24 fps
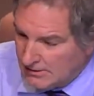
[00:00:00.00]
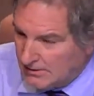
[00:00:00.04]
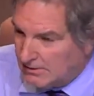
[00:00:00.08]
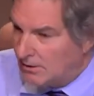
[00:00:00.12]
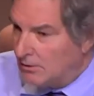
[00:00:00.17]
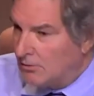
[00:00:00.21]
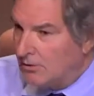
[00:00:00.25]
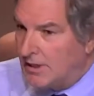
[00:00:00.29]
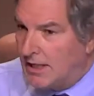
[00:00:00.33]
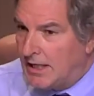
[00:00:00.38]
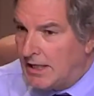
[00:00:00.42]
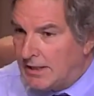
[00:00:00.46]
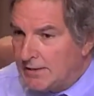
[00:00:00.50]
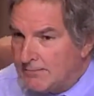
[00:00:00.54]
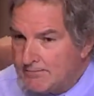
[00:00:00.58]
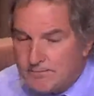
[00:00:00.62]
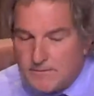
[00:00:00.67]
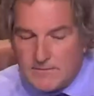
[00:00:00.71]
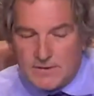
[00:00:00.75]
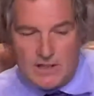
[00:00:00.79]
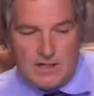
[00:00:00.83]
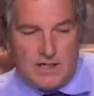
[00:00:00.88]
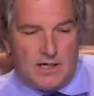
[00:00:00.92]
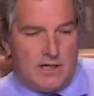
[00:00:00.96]
Okay.
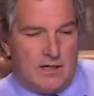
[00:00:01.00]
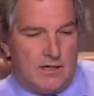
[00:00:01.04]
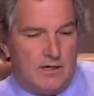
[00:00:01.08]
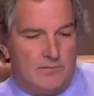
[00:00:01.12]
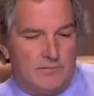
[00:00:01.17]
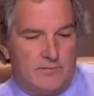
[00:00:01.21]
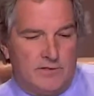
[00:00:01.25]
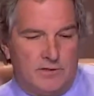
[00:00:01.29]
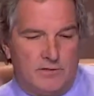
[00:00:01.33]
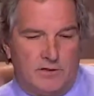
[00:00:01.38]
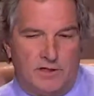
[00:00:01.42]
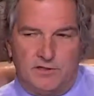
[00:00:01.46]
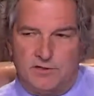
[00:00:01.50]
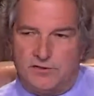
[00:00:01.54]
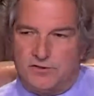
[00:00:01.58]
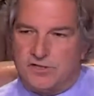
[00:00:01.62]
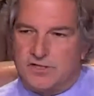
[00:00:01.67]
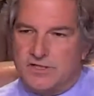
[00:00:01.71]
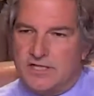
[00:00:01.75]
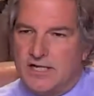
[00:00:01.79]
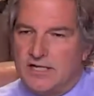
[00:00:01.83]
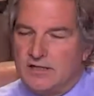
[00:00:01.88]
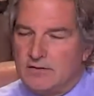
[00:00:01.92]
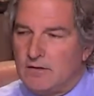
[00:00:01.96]
You know, under
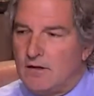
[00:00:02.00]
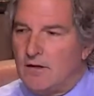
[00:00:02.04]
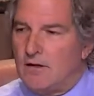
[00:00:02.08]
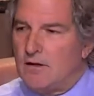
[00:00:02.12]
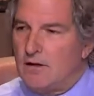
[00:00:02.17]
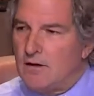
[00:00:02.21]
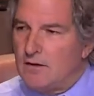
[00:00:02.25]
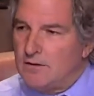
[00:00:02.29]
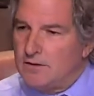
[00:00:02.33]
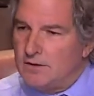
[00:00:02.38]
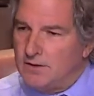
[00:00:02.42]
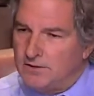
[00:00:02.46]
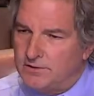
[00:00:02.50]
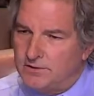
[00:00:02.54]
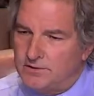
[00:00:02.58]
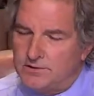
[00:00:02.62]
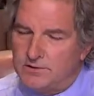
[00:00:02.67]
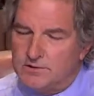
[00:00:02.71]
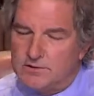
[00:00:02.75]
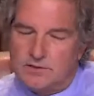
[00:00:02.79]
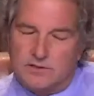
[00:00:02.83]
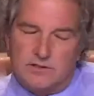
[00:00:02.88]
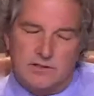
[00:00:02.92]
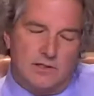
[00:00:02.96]
state law,
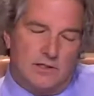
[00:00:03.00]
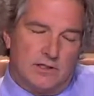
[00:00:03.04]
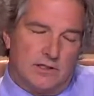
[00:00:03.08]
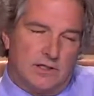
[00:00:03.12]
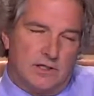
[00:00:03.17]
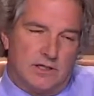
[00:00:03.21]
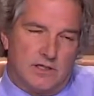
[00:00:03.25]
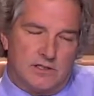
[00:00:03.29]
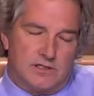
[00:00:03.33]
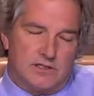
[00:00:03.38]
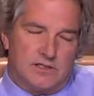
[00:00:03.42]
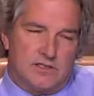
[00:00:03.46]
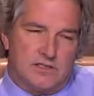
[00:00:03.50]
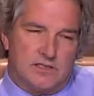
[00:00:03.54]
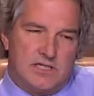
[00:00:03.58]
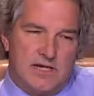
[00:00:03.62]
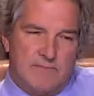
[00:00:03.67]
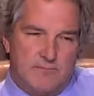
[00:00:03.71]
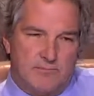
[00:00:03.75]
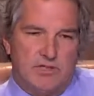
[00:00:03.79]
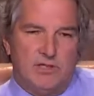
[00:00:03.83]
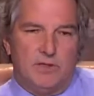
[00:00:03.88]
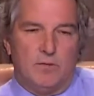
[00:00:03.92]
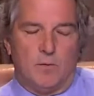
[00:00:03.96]
under
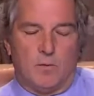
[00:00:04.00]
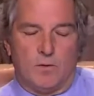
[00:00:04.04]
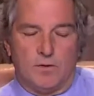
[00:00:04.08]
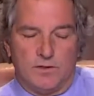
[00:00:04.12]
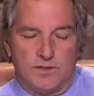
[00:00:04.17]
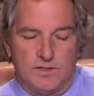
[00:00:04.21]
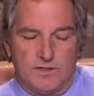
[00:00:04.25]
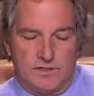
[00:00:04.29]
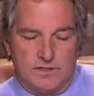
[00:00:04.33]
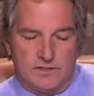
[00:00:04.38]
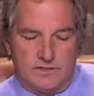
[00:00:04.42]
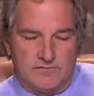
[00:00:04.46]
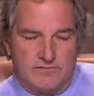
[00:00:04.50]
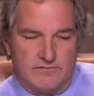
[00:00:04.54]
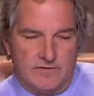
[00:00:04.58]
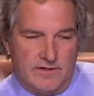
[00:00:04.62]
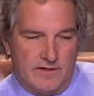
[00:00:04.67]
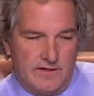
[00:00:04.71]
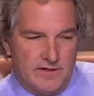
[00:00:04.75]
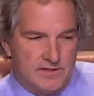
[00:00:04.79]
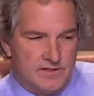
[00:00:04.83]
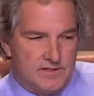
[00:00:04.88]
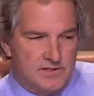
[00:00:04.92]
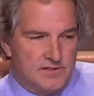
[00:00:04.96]
Tempe ordinance,
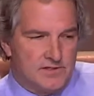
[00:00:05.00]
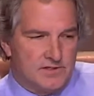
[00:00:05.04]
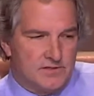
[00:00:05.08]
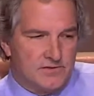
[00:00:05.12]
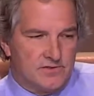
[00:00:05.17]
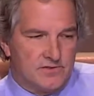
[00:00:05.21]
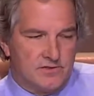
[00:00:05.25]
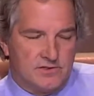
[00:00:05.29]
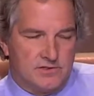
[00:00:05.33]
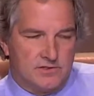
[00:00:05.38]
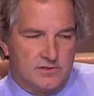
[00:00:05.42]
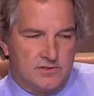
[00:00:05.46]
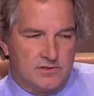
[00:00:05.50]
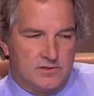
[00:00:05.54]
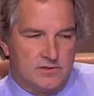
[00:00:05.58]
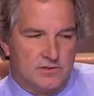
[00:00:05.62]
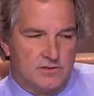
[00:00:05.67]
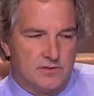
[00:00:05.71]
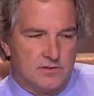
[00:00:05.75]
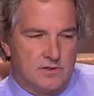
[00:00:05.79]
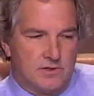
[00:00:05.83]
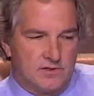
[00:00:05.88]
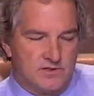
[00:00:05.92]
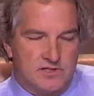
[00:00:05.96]
variances
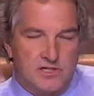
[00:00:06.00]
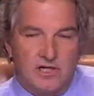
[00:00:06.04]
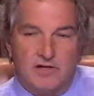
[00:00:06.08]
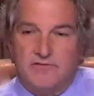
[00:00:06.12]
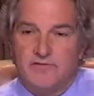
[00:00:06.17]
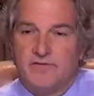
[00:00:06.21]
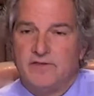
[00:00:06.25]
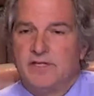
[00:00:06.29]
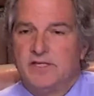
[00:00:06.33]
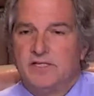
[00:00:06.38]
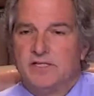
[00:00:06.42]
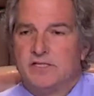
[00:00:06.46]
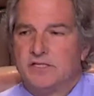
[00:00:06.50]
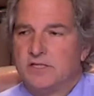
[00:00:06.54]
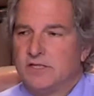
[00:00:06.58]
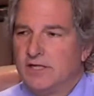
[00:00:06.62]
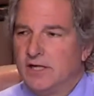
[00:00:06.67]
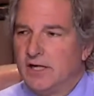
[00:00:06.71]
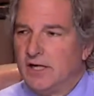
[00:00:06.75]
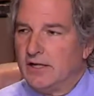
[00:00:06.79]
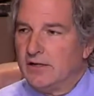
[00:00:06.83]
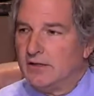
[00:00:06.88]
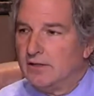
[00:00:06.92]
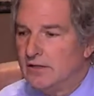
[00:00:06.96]
are tough things to
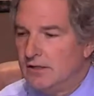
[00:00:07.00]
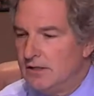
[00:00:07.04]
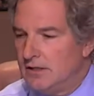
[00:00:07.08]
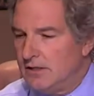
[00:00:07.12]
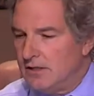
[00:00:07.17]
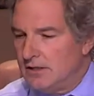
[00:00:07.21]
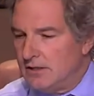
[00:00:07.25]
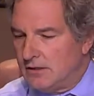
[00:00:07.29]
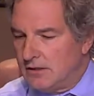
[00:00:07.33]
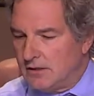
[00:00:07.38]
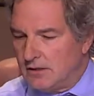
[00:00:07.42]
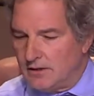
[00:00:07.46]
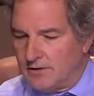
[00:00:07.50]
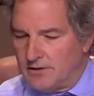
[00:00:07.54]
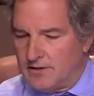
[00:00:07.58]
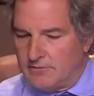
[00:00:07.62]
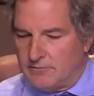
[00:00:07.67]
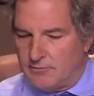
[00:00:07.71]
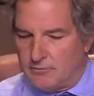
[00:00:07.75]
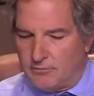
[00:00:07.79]
get. They have a